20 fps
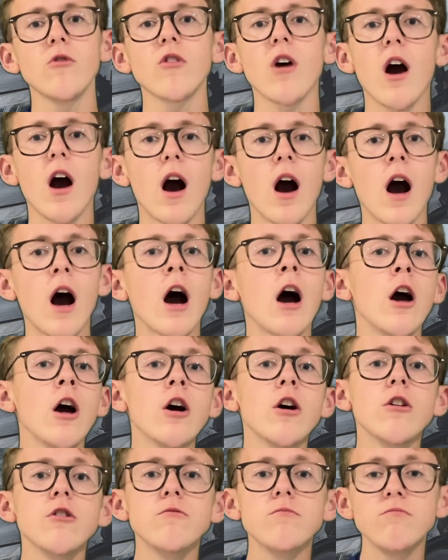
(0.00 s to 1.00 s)
are
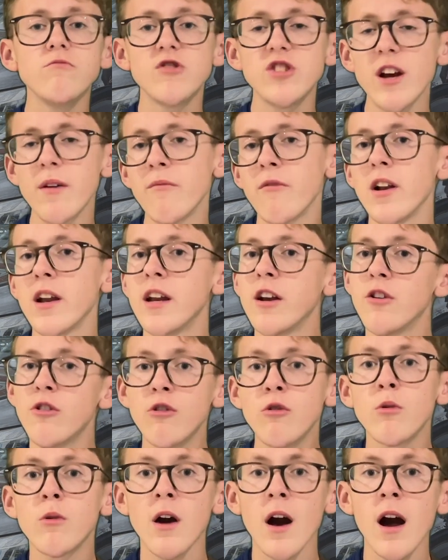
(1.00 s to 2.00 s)
generally new
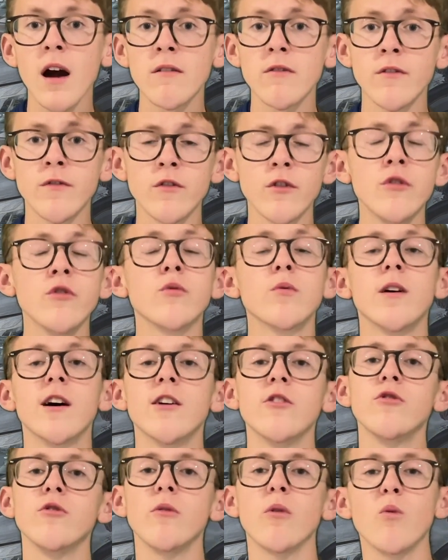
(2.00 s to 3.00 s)
car reviews where I'll do
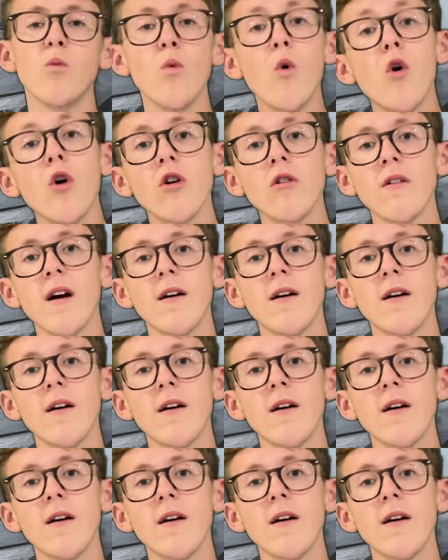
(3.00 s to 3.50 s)
a walk around